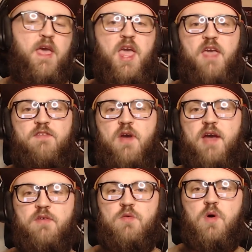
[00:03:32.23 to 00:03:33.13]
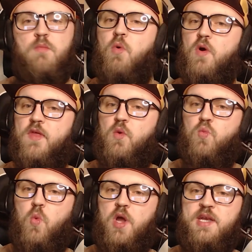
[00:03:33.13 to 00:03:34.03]
If you ever roll more
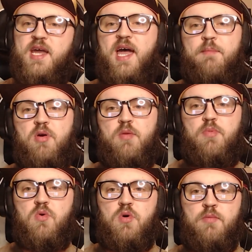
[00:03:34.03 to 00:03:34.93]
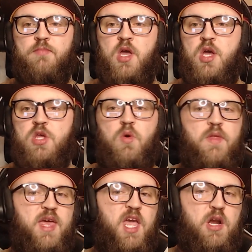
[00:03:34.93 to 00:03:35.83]
than 1 die per pool, you
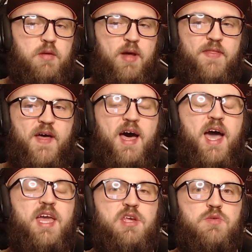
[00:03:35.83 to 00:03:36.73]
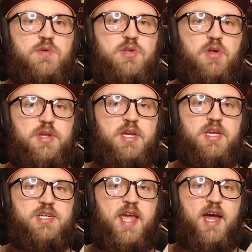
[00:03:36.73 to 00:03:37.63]
only care about the highest result in
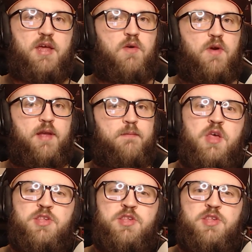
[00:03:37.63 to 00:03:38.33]
each category.